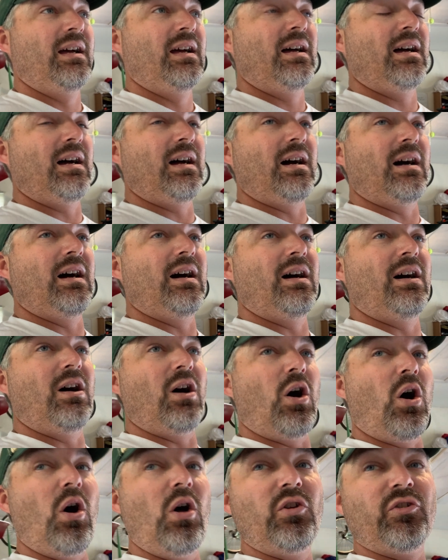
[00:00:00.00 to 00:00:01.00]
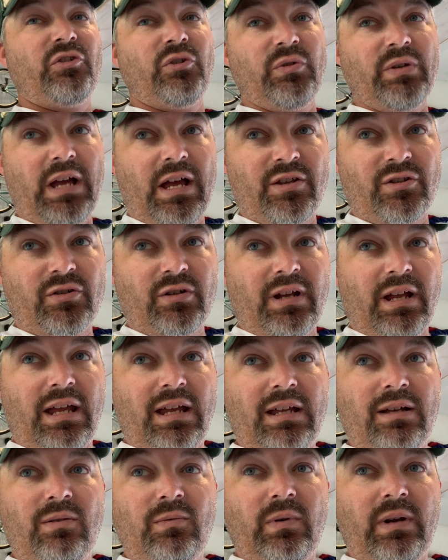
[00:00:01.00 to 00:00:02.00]
Also
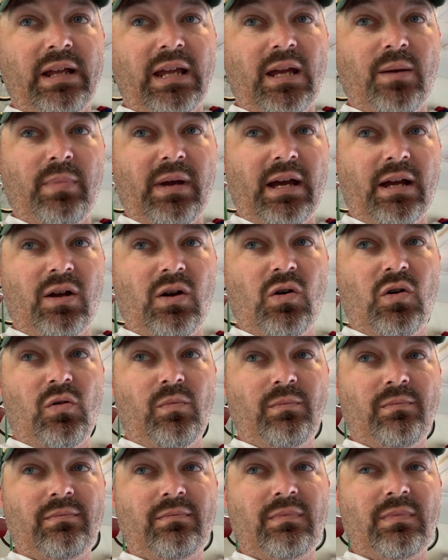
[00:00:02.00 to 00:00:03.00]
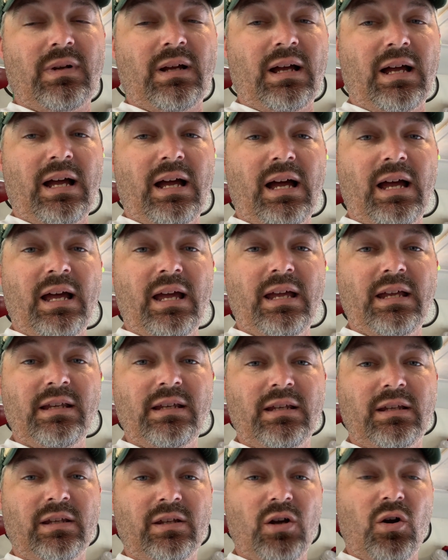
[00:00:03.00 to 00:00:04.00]
yesterday, when I get back home,
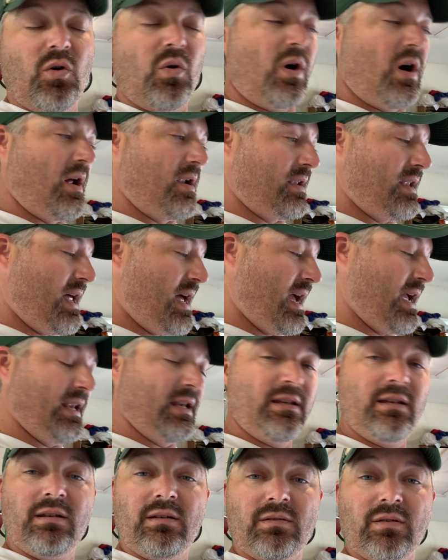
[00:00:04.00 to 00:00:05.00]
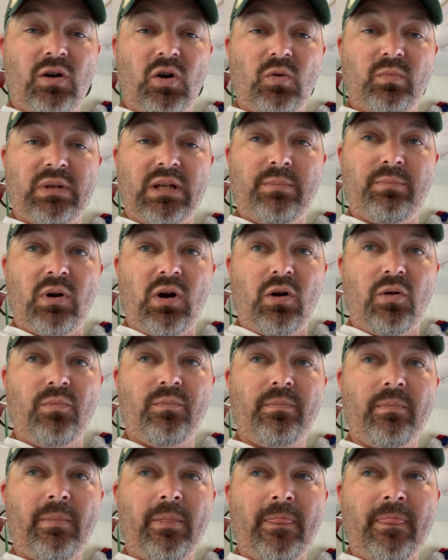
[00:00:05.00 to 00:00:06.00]
I go online, Home Depot.
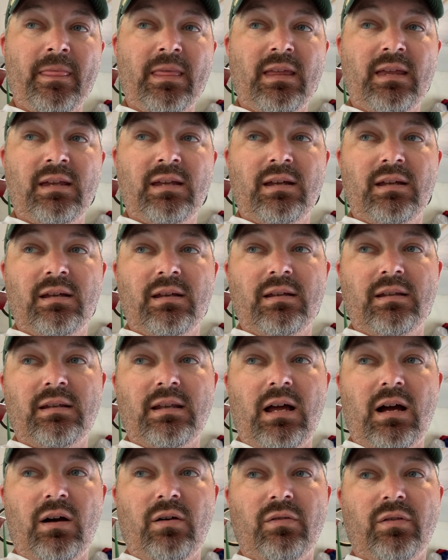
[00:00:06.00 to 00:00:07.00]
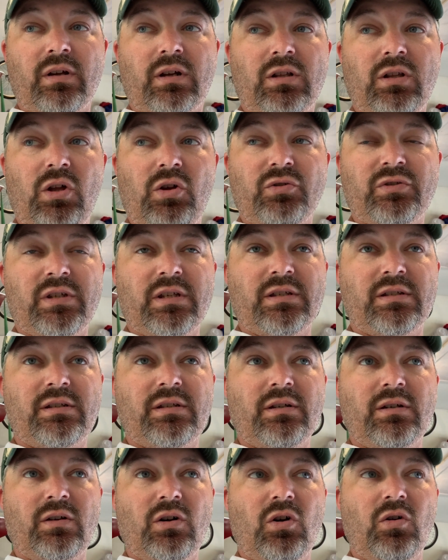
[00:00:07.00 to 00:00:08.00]
Now, the closest
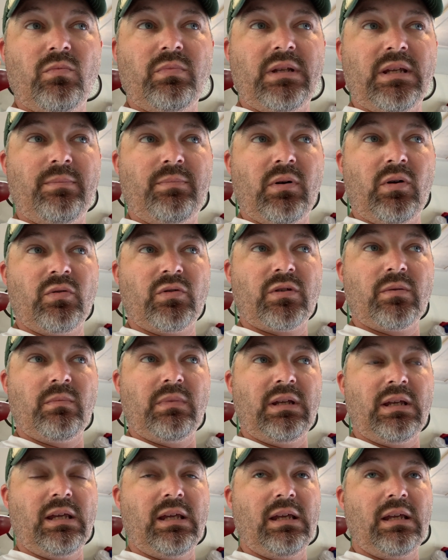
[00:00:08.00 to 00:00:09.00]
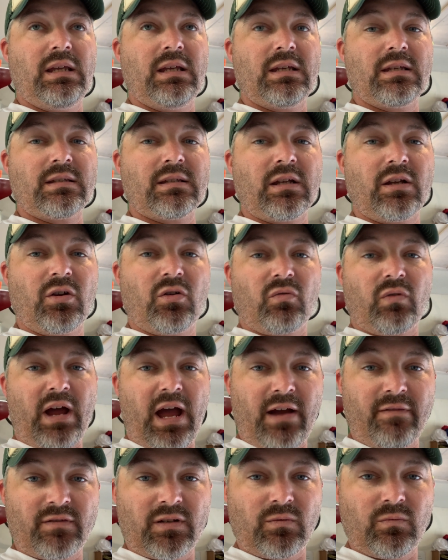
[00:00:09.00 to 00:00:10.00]
Home Depot to me is in
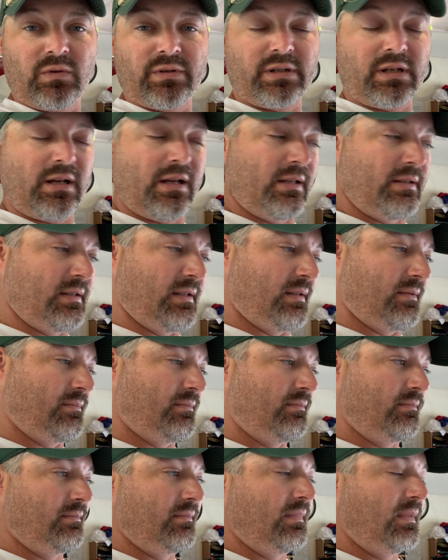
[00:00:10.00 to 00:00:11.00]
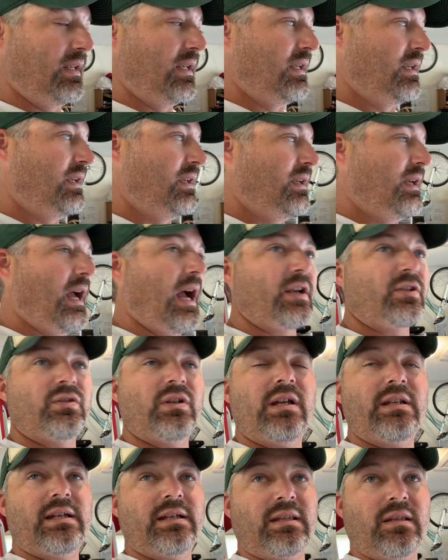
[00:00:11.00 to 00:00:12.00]
Grafton, Wisconsin. Actually,
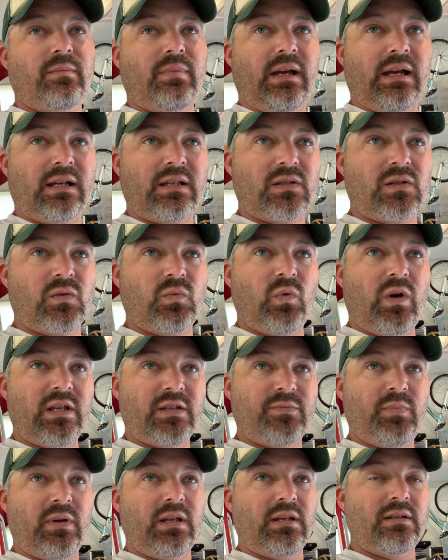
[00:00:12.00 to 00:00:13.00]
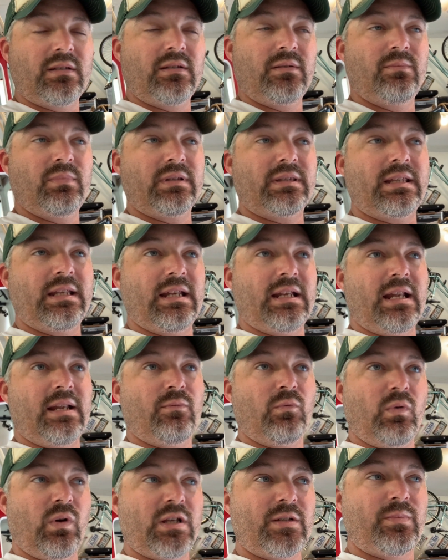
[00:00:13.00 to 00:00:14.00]
I take that back, it's in West Bend, but
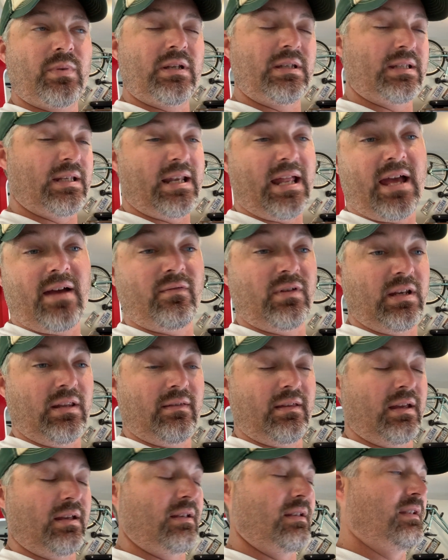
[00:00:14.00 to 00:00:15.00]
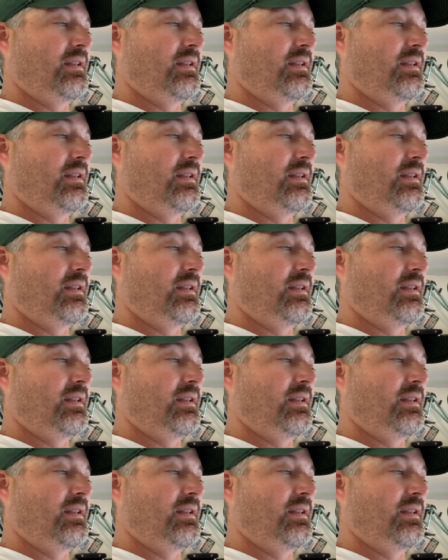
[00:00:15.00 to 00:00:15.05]
West Bend didn't have anything.